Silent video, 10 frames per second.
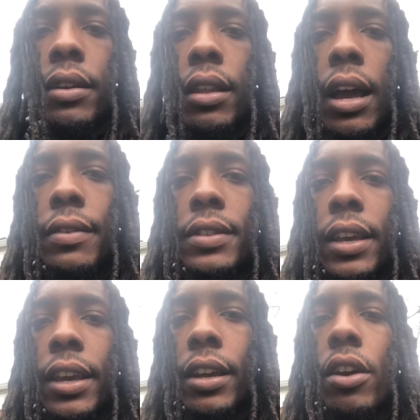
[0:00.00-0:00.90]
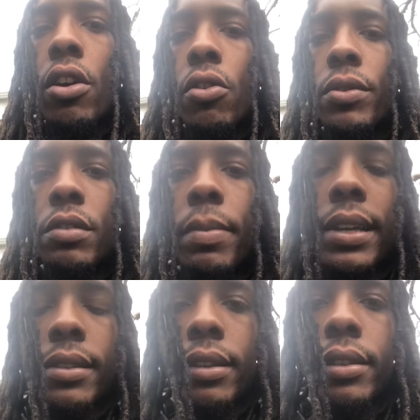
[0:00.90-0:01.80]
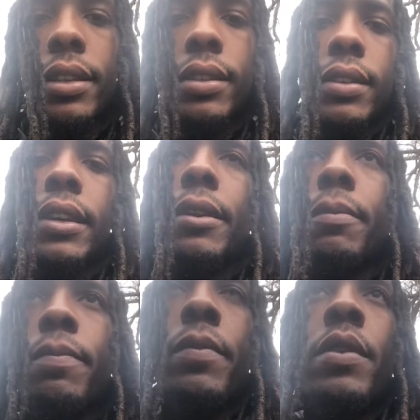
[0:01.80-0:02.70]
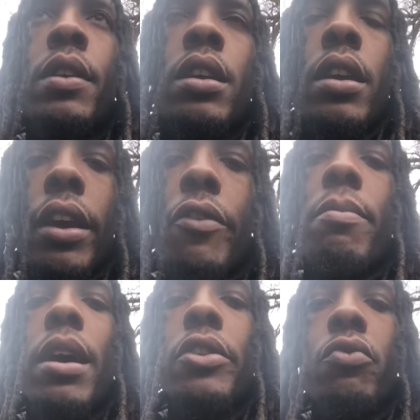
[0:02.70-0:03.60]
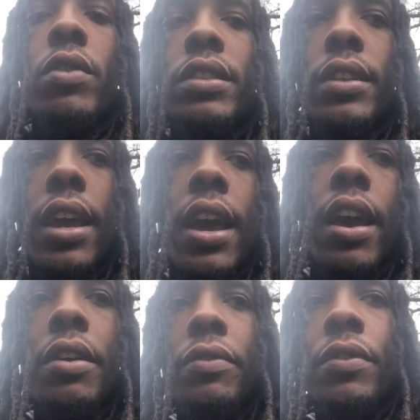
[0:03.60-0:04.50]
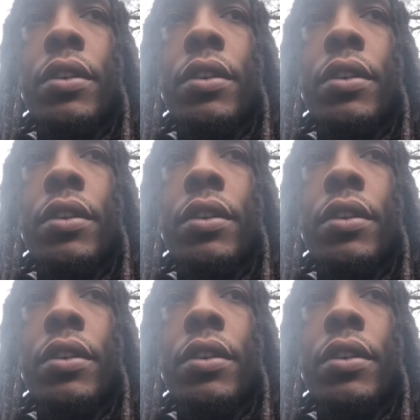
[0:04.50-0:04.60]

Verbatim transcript: in life's end goal is basically the same. Everybody wants to have